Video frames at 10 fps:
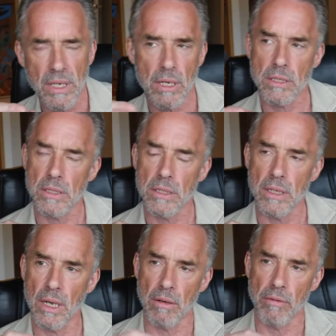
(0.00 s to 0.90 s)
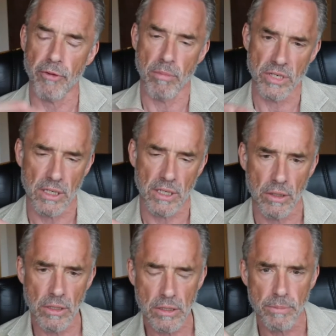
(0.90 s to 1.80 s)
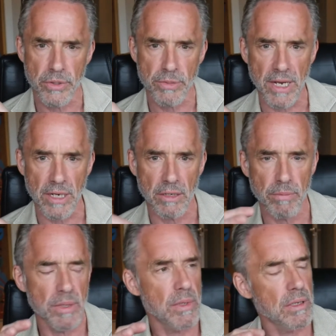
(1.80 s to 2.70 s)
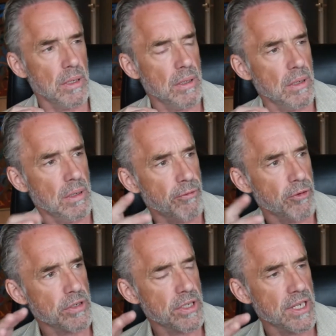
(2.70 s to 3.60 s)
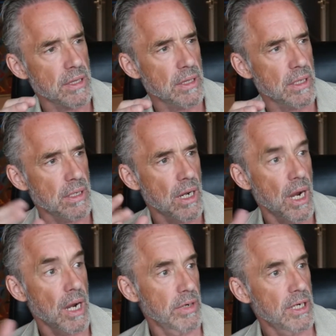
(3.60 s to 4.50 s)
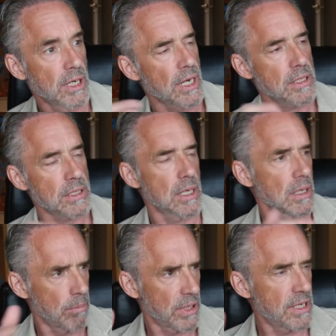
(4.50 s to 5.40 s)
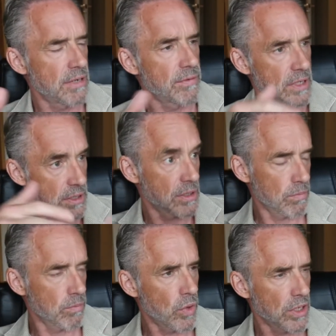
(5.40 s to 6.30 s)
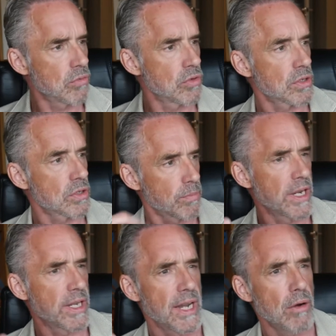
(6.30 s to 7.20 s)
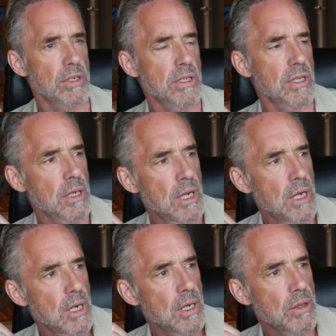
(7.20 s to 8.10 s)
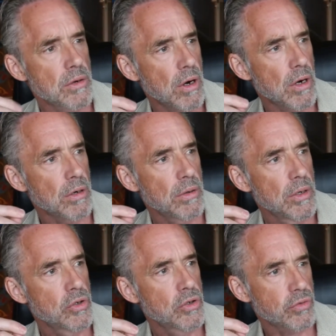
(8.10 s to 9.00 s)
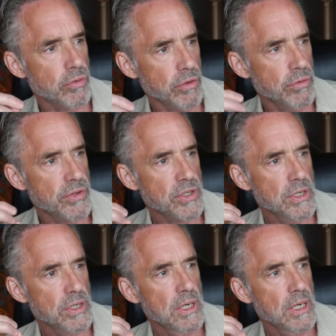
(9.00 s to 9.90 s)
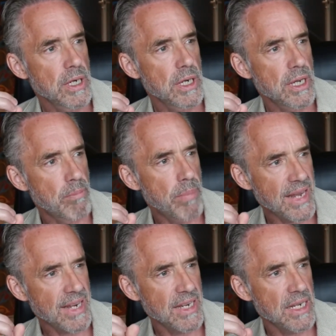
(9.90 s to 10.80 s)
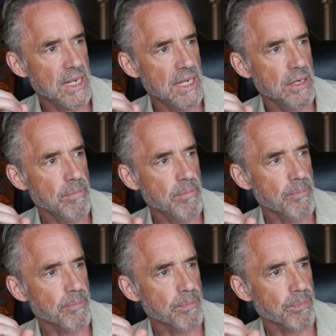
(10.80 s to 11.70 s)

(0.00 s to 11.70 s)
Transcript: because from a psychological perspective, I mean, the first thing that I realized, and I believe this is what you just pointed out, is that there are truths embedded in